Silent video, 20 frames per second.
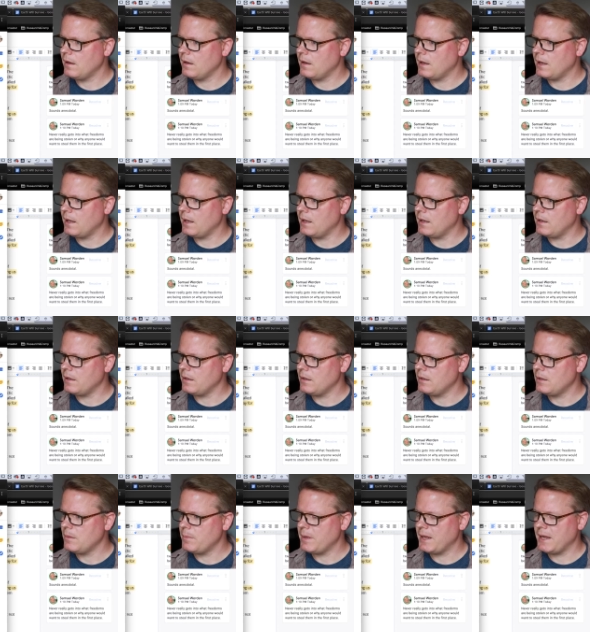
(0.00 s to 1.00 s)
Edit,
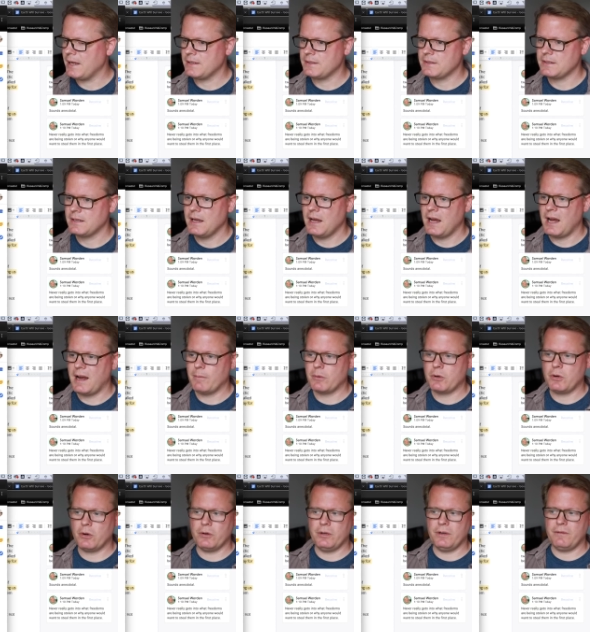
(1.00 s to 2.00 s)
Paste. I'm
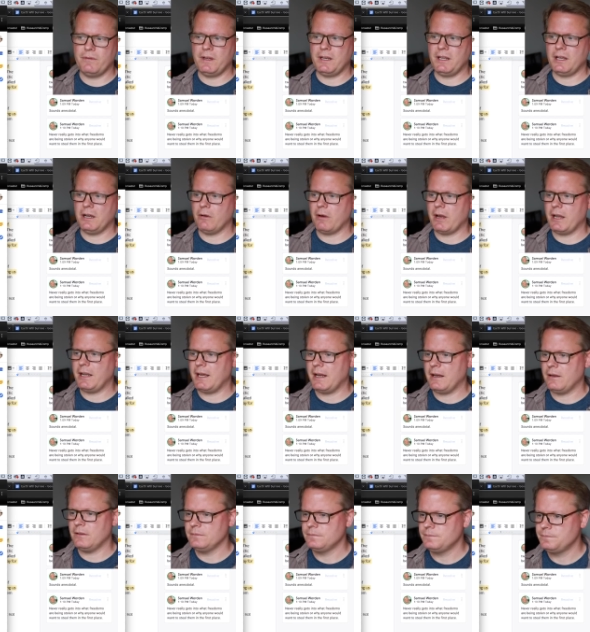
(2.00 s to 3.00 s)
recording a video right
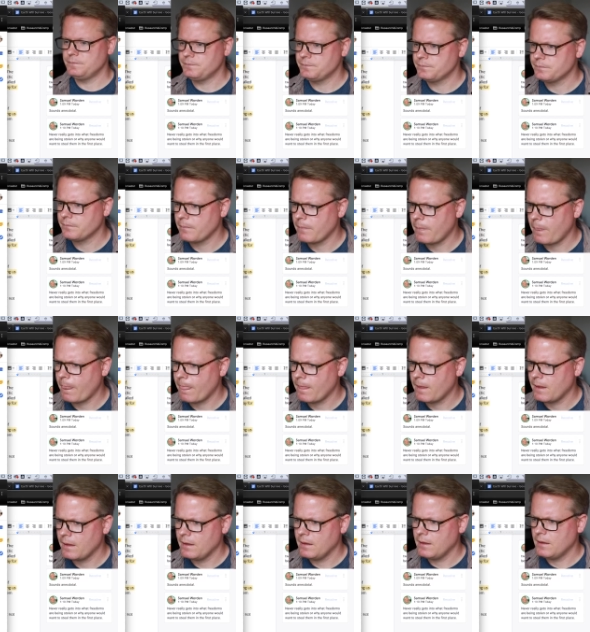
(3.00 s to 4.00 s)
now.
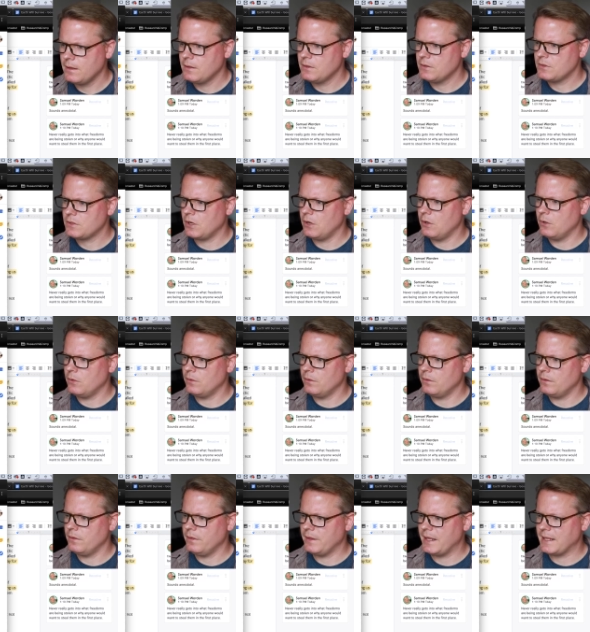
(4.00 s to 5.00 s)
So
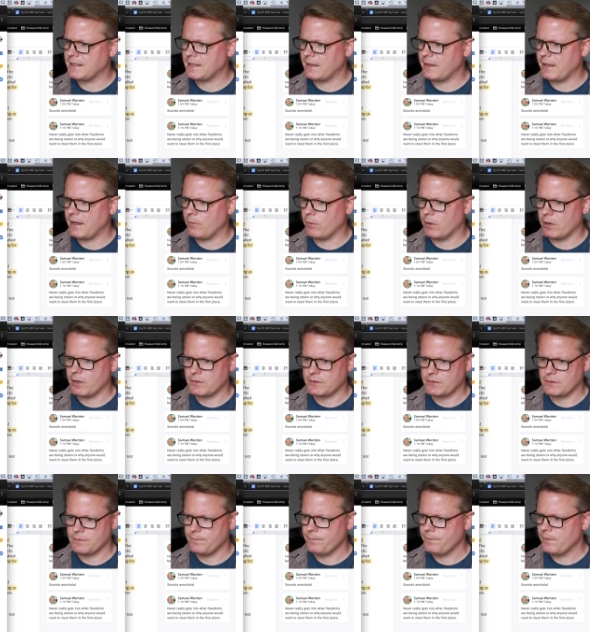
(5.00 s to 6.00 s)
that's how that
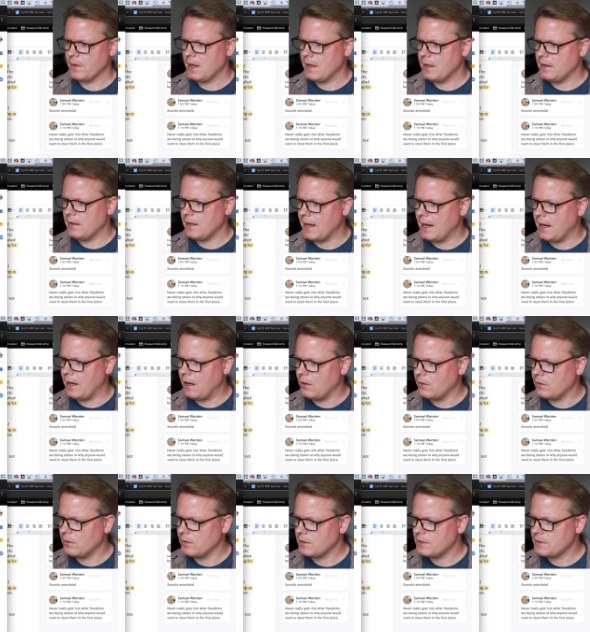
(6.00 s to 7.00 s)
works.
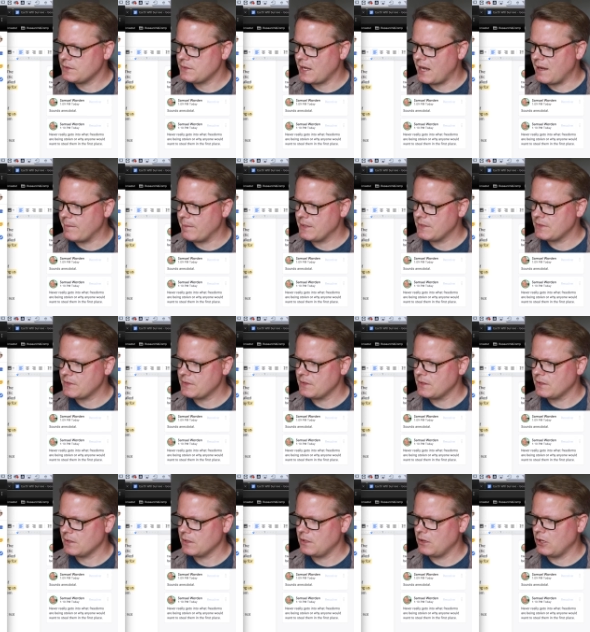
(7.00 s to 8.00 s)
Now, it's Thomas,
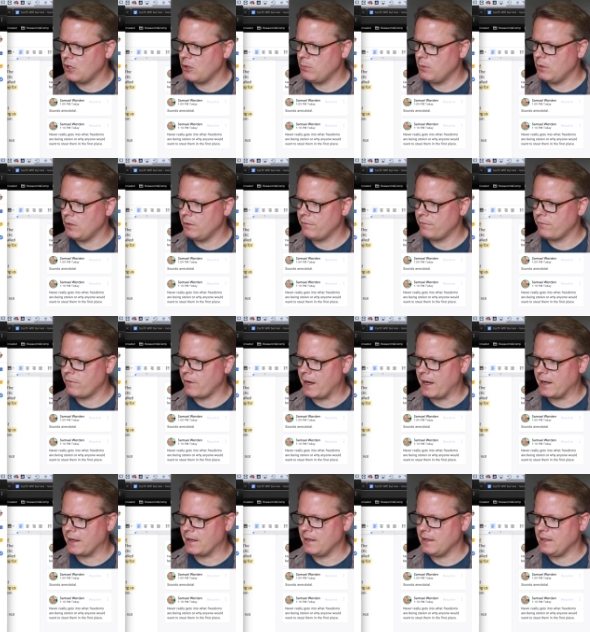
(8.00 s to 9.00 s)
Global,
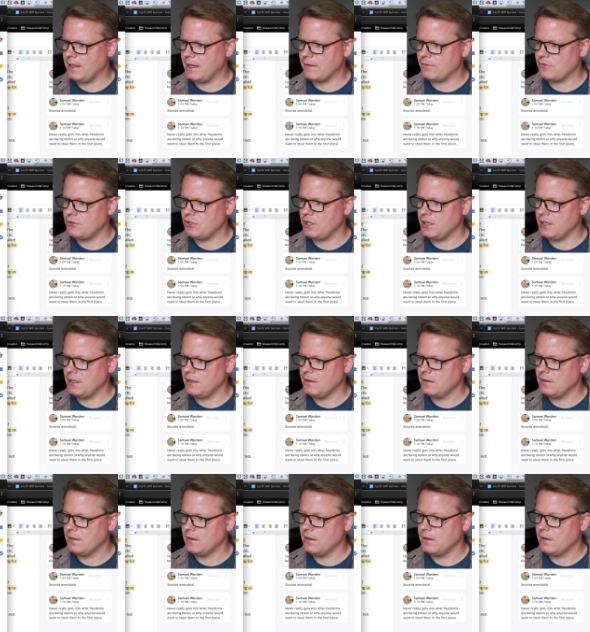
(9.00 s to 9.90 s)
Frank, EFG.